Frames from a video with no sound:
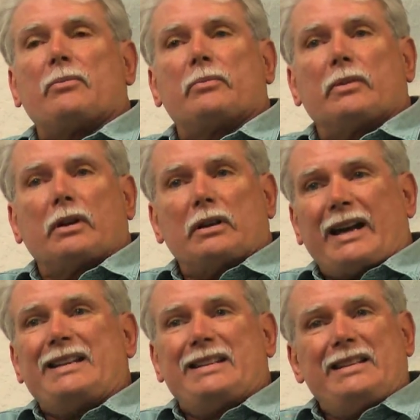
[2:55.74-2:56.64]
some
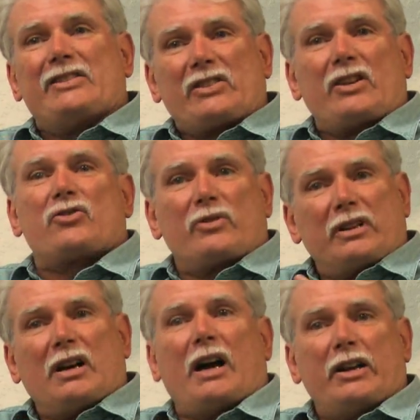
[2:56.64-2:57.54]
19th
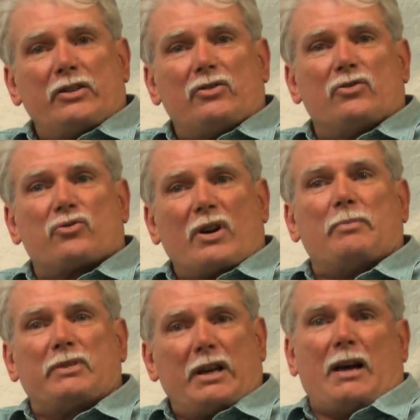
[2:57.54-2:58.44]
century guy
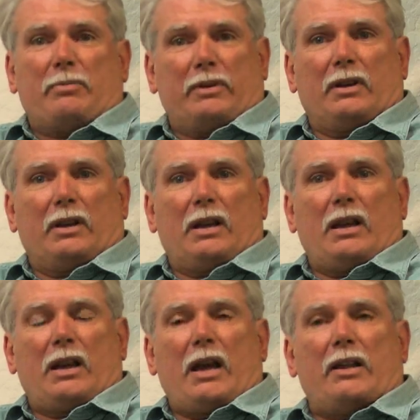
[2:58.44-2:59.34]
dreamt up
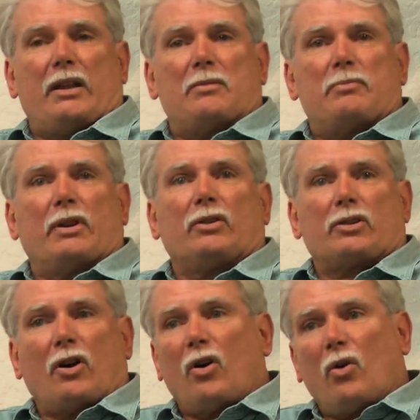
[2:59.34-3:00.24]
and then
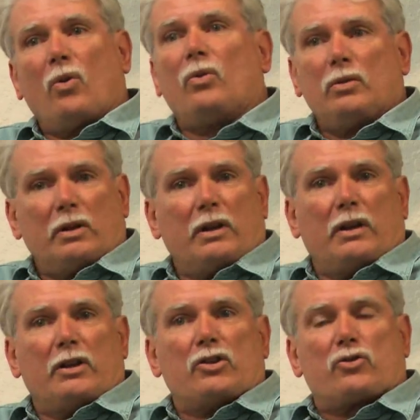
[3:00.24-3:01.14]
built a whole
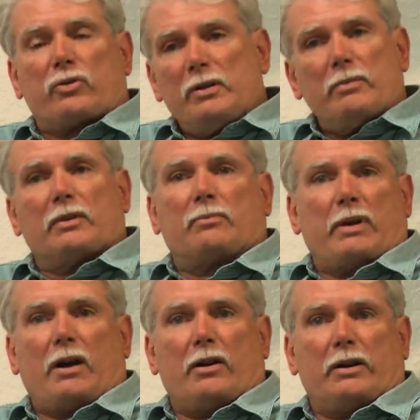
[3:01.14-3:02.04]
treatment
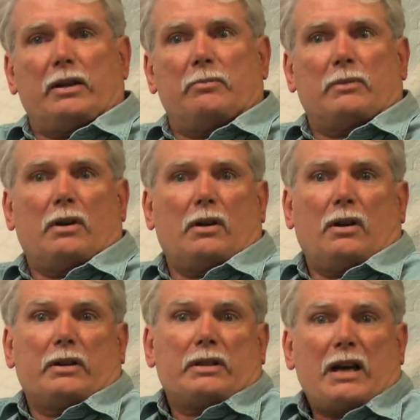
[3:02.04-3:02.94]
paradigm
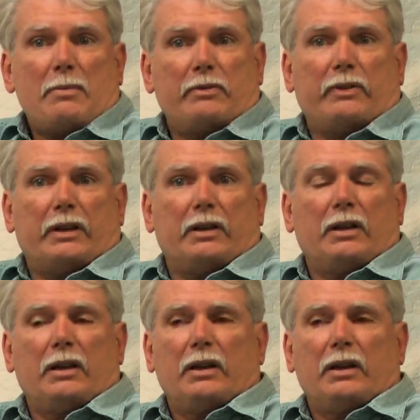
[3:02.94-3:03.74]
on top of it.